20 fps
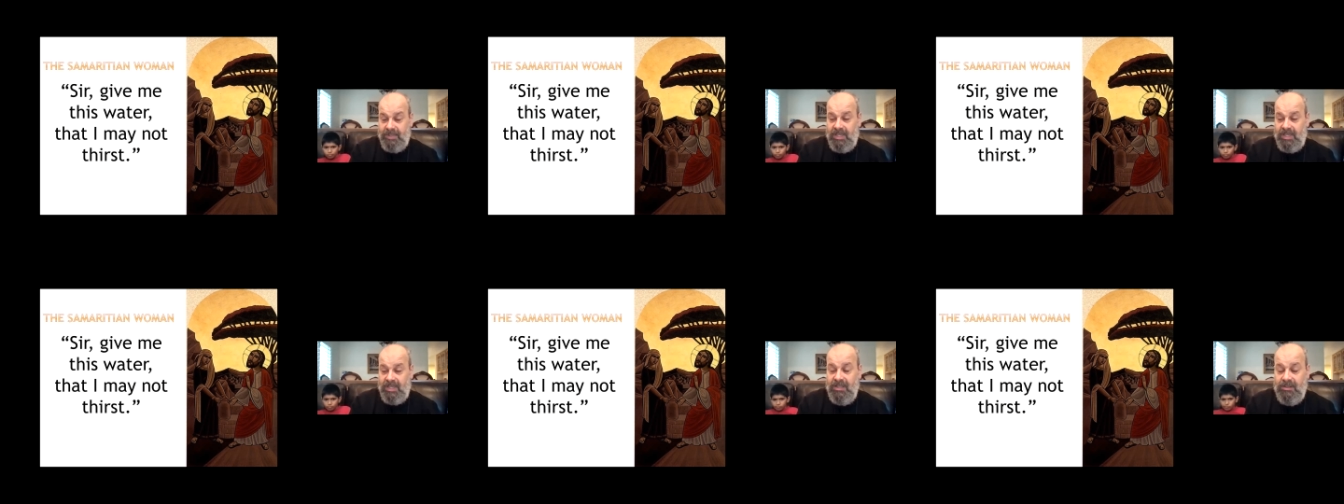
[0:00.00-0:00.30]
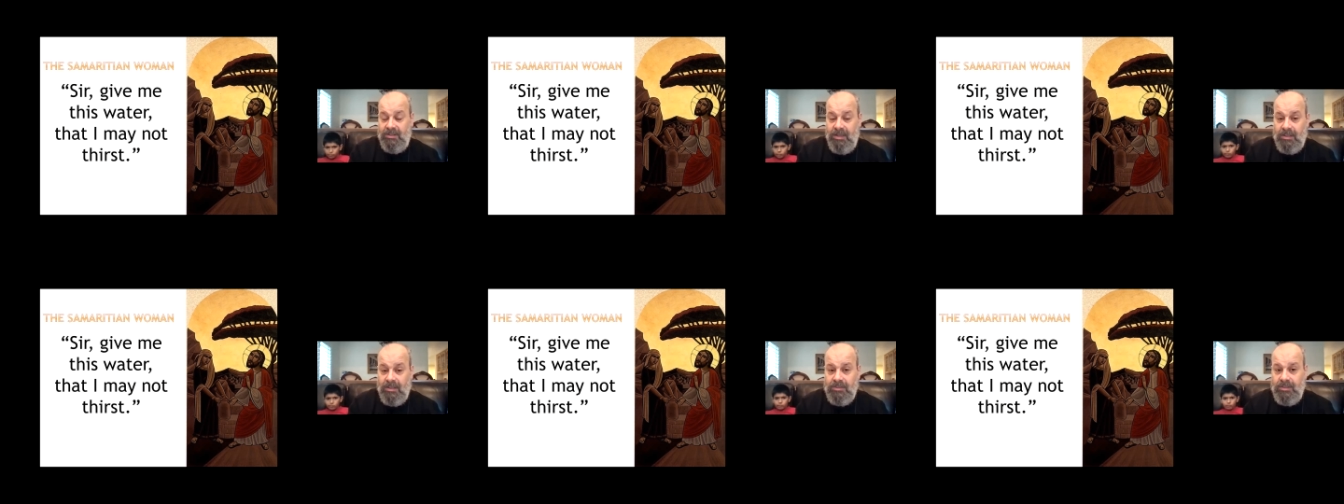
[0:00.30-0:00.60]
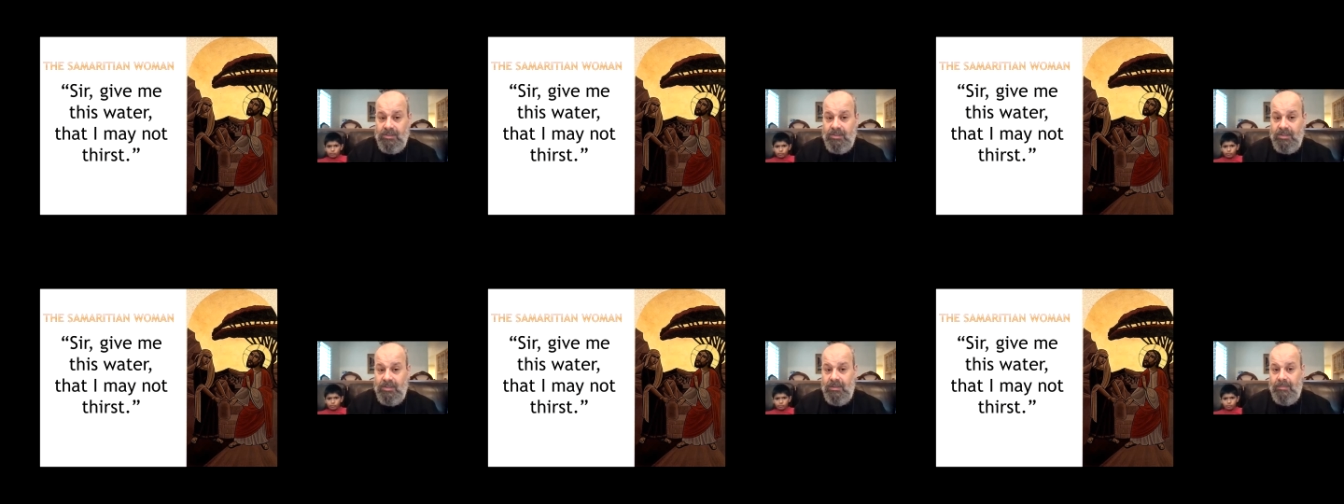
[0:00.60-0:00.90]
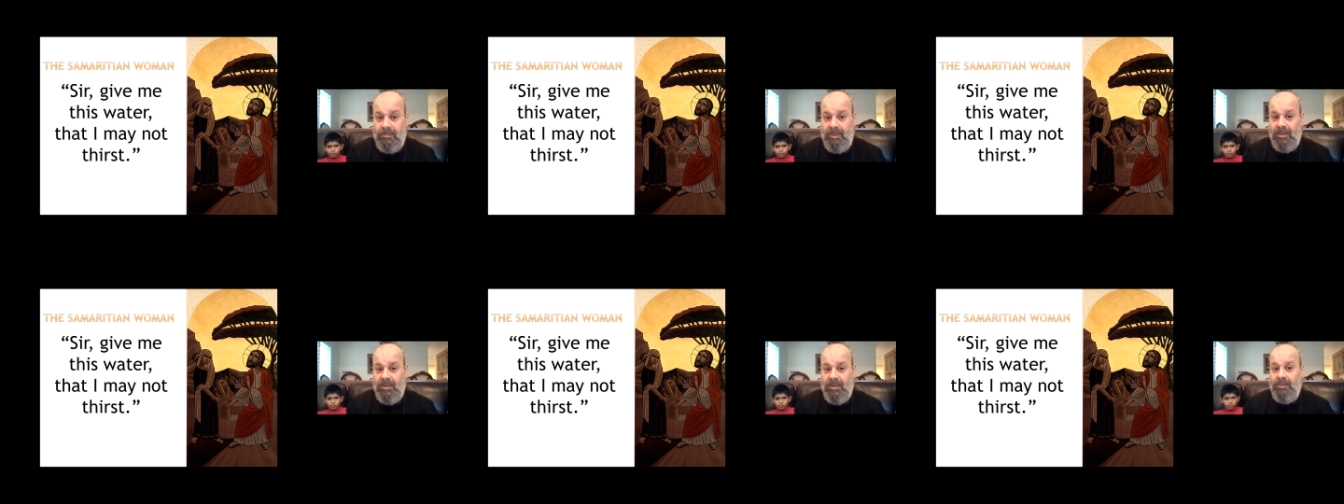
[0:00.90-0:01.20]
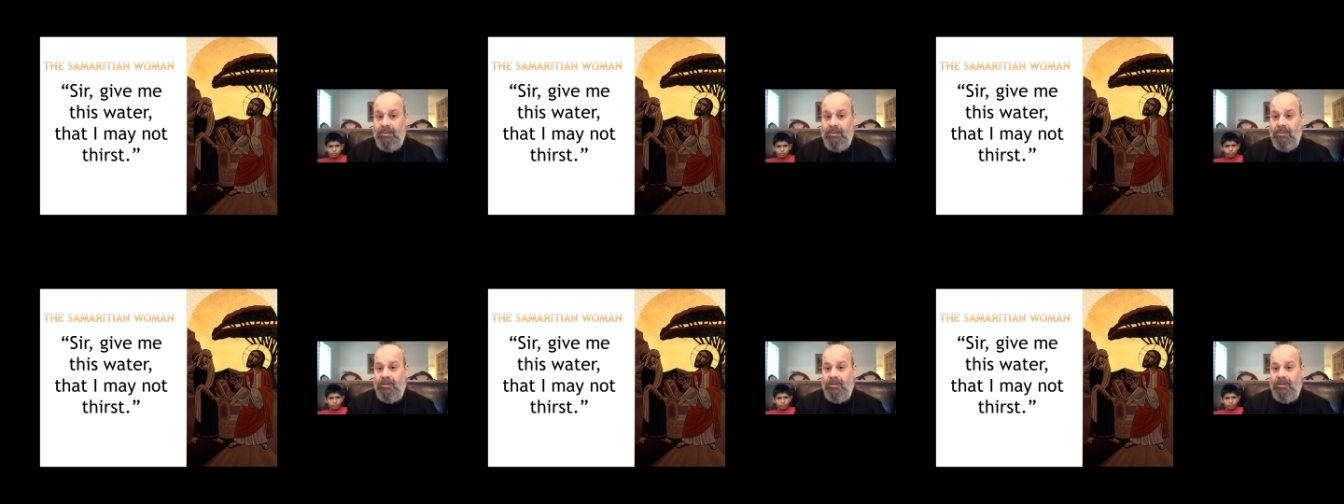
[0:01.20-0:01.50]
He talked to her about
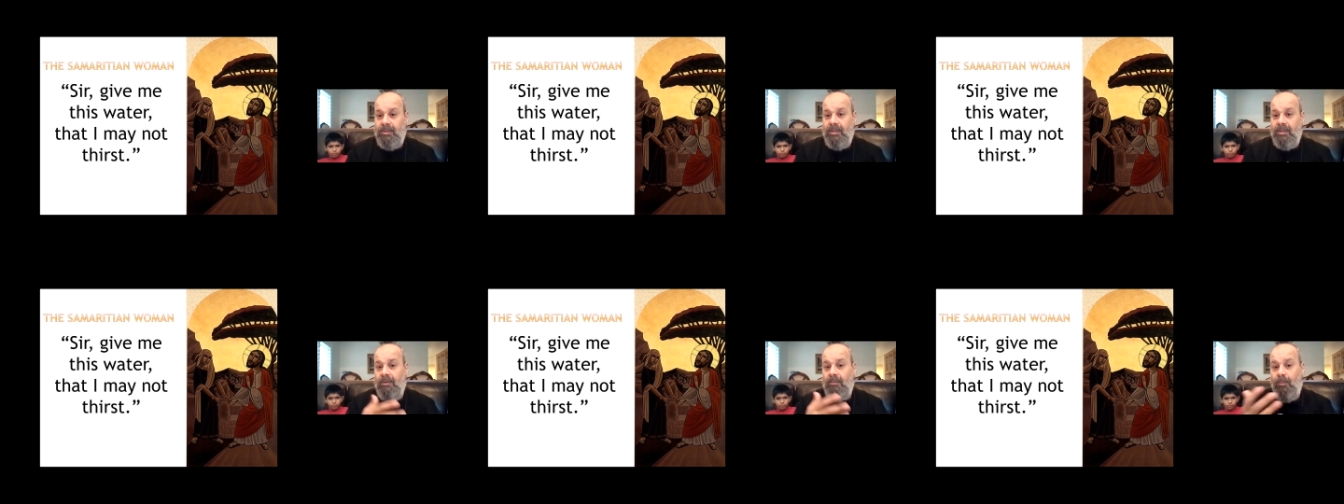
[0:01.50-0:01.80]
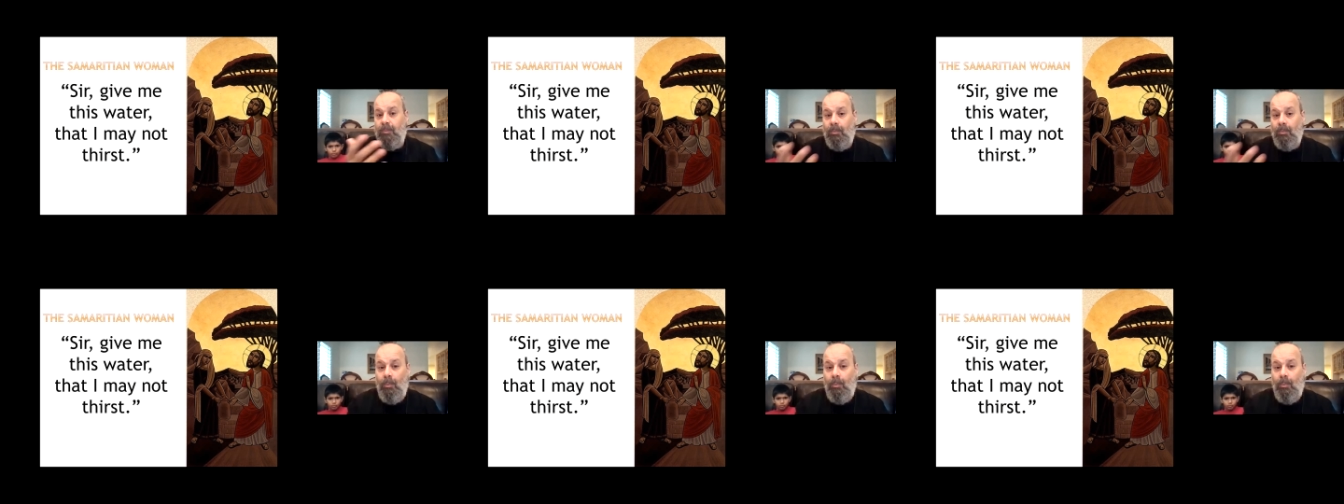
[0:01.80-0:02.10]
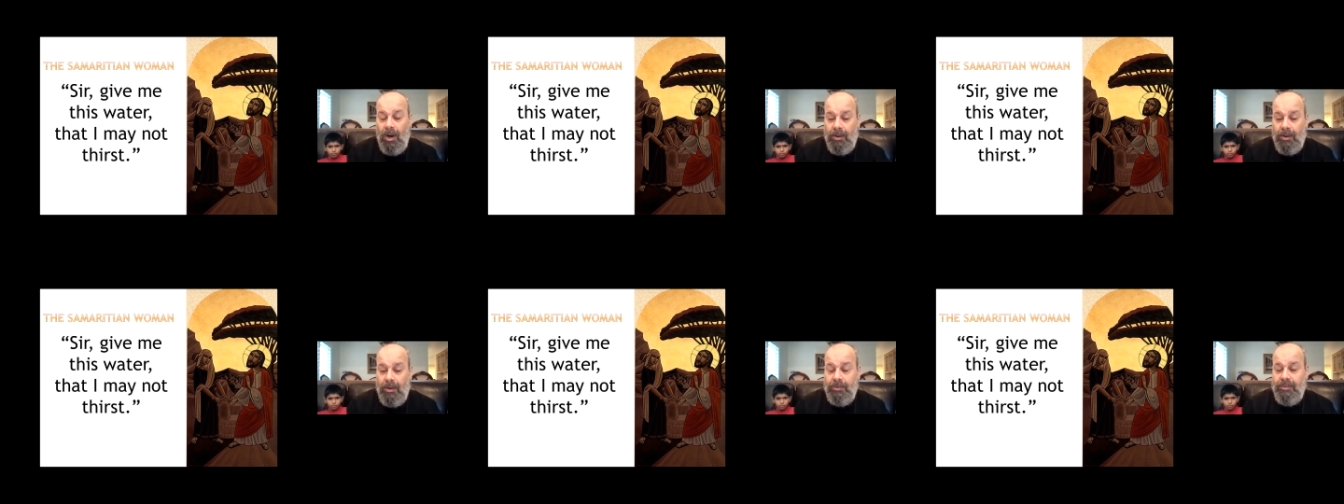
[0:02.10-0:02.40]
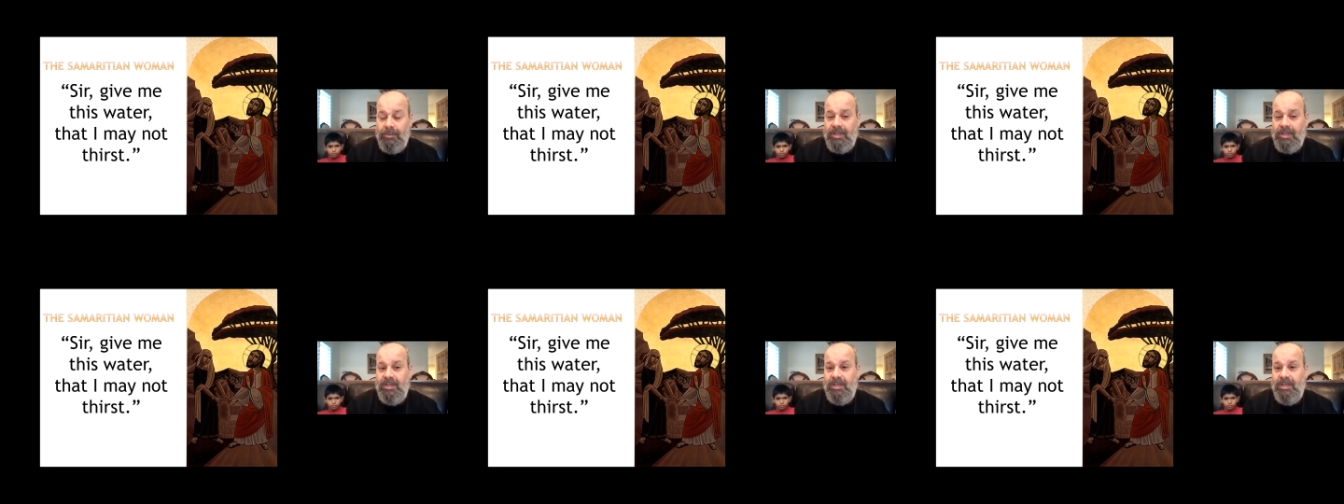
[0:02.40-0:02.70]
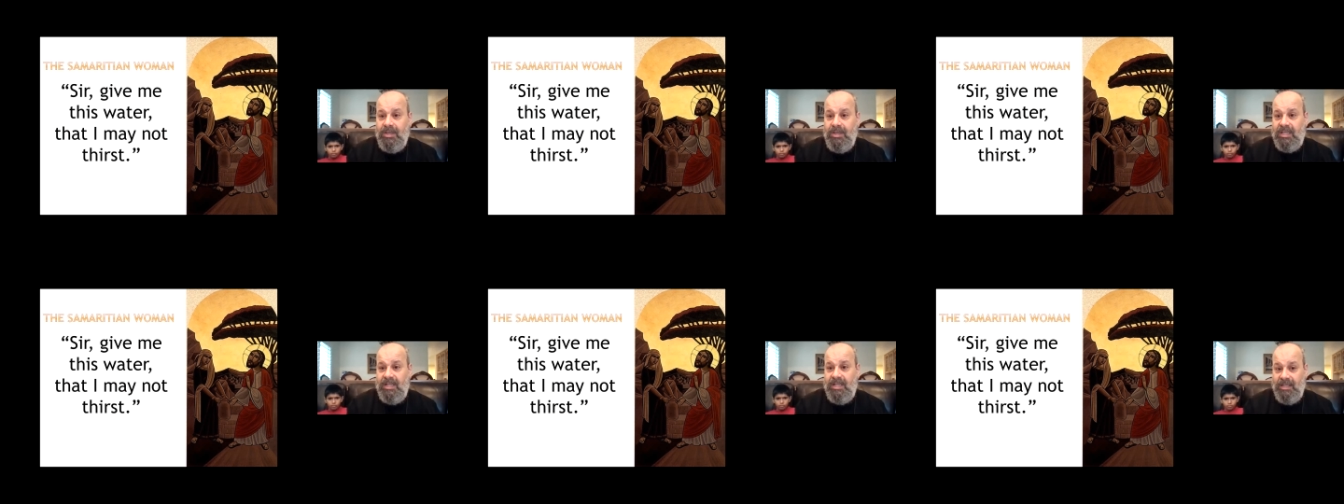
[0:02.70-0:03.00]
the water that
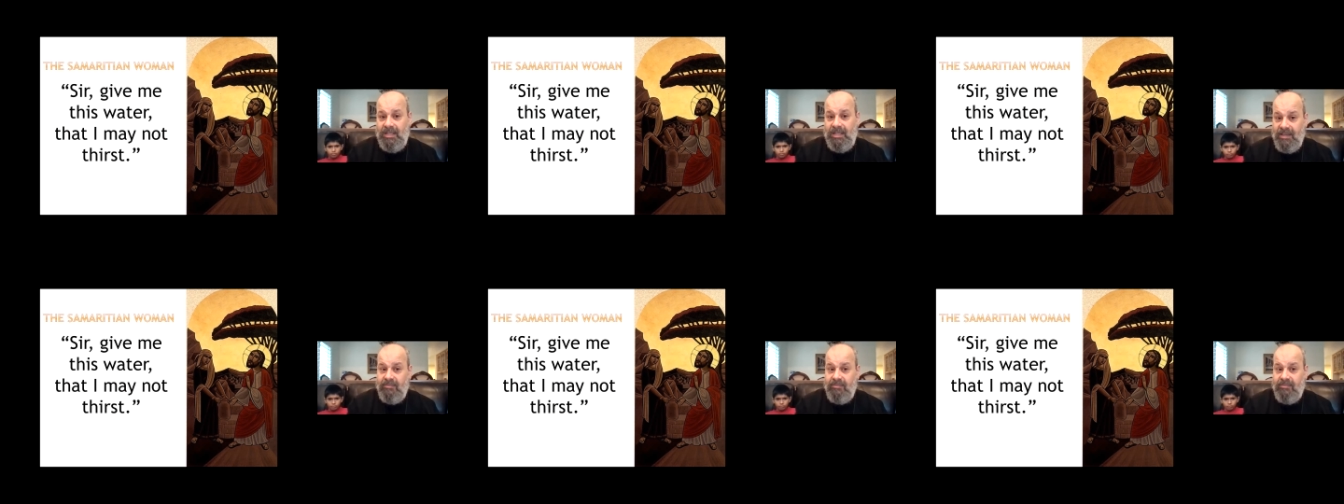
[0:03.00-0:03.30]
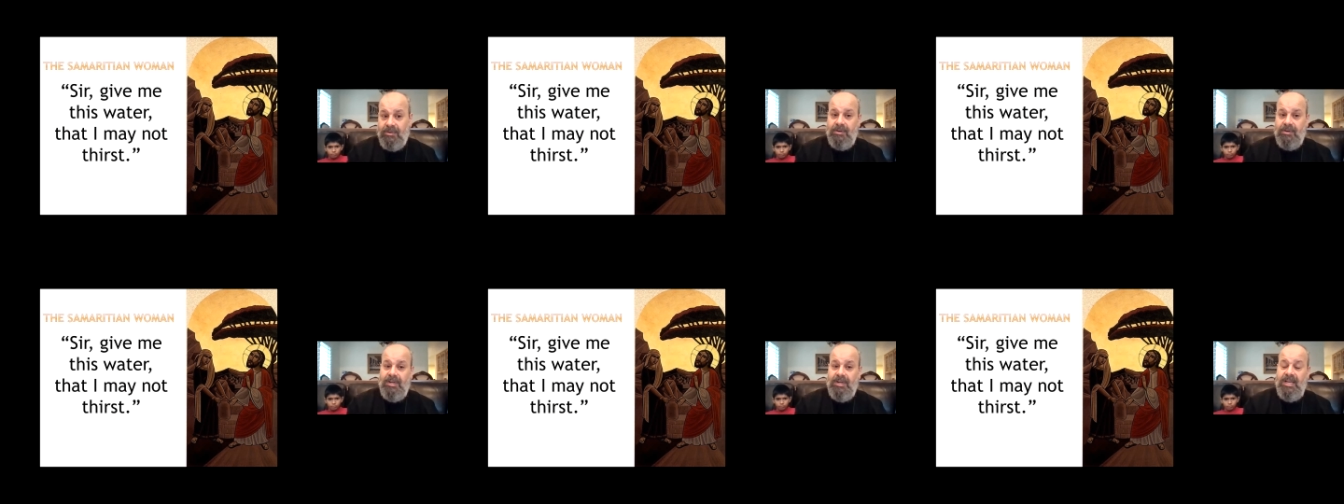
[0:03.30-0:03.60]
he can give her.